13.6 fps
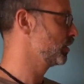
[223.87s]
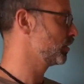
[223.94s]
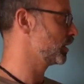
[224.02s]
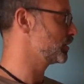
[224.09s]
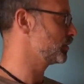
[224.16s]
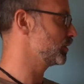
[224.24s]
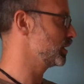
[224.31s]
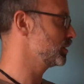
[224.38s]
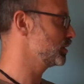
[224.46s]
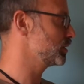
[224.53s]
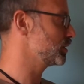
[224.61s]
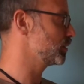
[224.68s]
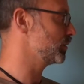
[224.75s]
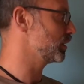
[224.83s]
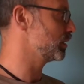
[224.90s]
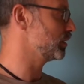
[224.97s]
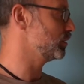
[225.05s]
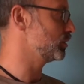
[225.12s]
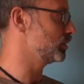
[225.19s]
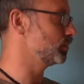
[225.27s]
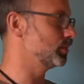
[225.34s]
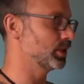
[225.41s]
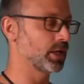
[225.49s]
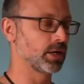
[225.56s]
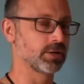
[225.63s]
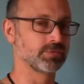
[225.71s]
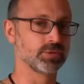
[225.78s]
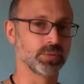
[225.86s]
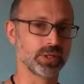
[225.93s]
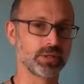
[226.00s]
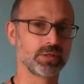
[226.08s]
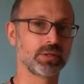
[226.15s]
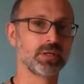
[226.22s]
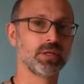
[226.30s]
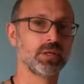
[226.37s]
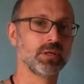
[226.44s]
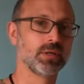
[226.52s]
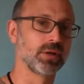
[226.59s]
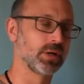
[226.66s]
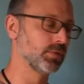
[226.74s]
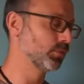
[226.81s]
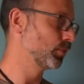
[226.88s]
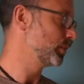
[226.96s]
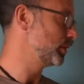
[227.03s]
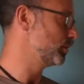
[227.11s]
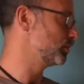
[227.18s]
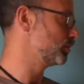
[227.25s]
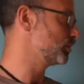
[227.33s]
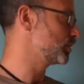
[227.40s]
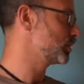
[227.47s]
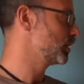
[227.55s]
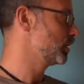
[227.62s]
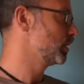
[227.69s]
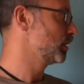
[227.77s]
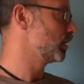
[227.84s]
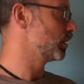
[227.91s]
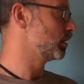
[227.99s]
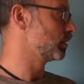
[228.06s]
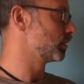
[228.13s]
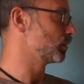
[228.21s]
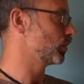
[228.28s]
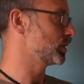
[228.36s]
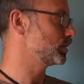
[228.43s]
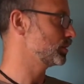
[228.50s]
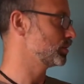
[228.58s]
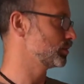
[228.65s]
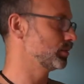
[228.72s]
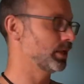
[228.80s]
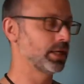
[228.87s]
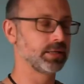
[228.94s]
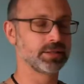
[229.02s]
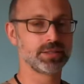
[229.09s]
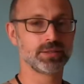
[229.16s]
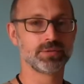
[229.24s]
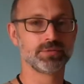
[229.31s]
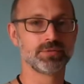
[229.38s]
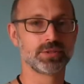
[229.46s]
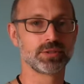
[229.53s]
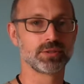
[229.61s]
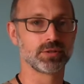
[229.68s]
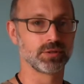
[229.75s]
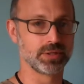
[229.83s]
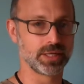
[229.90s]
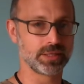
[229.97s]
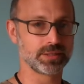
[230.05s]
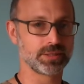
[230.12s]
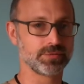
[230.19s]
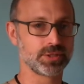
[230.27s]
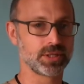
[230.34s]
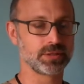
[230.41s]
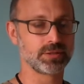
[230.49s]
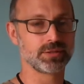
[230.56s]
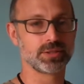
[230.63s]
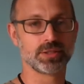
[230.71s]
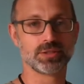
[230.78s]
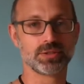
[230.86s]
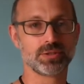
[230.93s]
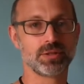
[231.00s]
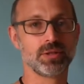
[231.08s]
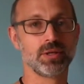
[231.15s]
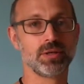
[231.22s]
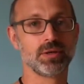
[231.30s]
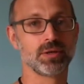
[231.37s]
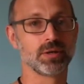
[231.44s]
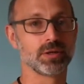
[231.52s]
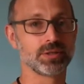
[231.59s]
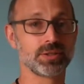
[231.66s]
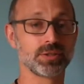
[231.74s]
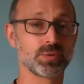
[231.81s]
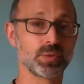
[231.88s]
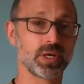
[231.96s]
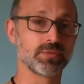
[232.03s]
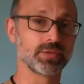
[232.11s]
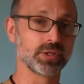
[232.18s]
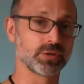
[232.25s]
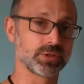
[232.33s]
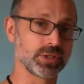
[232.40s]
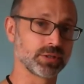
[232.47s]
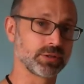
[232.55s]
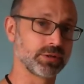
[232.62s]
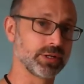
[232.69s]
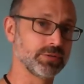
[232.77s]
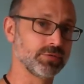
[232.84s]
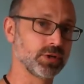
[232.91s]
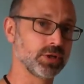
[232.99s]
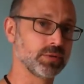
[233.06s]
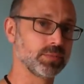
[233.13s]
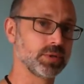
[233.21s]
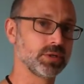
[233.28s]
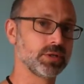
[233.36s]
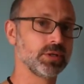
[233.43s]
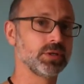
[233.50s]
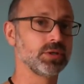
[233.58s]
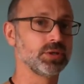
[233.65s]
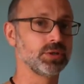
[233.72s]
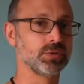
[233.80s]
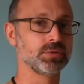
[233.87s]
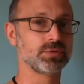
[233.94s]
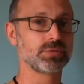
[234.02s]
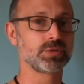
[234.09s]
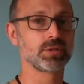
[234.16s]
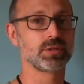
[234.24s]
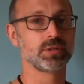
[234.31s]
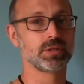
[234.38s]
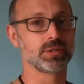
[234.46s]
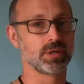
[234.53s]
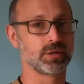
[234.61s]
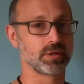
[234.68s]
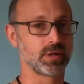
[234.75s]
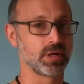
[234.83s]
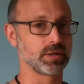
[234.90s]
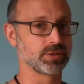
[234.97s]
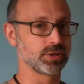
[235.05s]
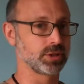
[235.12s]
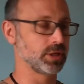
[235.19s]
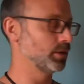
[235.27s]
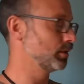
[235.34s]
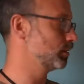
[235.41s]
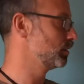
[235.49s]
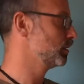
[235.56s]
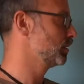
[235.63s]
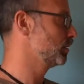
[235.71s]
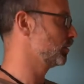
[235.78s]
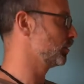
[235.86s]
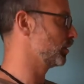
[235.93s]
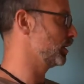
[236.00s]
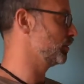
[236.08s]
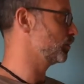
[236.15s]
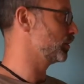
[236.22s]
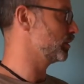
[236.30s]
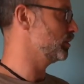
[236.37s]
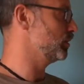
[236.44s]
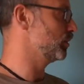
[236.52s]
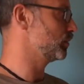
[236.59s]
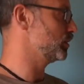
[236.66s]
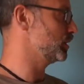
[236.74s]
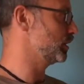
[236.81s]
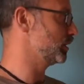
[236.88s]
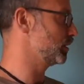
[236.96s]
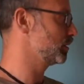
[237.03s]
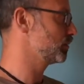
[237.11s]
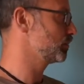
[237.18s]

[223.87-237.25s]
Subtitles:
All right, so that's just something that you should be careful with. All right, when we use questions or negative sentences, since we have the auxiliary verb, use is unconjugated. All right, with no D.